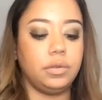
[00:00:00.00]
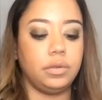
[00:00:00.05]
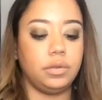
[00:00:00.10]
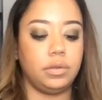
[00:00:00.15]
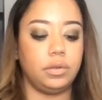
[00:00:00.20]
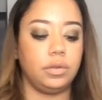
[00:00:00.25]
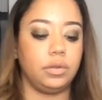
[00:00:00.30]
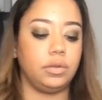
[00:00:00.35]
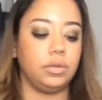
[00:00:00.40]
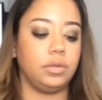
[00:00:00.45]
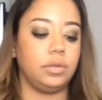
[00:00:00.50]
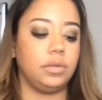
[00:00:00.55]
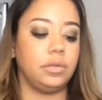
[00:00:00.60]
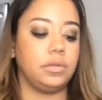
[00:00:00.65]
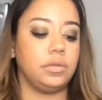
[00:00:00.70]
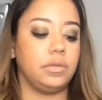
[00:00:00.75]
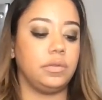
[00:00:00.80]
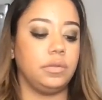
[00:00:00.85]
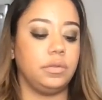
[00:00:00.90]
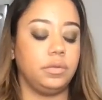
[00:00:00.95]

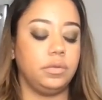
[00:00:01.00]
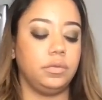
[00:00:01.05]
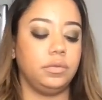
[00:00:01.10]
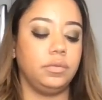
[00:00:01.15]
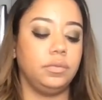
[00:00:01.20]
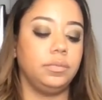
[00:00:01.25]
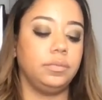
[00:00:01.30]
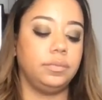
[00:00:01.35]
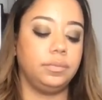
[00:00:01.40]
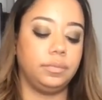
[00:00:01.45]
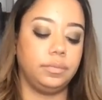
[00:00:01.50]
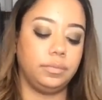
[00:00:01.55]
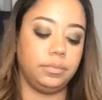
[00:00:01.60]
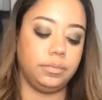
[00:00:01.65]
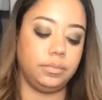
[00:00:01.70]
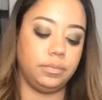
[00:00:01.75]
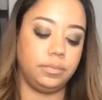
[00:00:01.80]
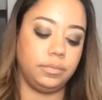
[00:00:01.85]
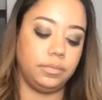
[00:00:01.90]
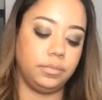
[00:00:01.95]

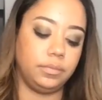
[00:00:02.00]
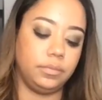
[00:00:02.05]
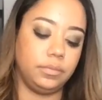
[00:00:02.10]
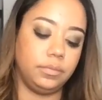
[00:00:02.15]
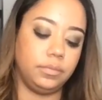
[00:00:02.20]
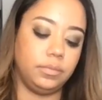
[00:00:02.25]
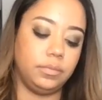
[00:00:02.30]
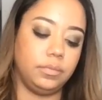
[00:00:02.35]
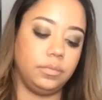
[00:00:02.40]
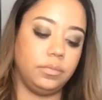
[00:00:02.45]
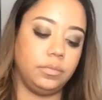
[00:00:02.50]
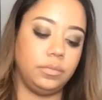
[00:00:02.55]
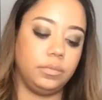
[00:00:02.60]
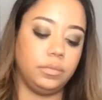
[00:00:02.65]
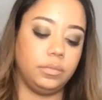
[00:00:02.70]
(silence)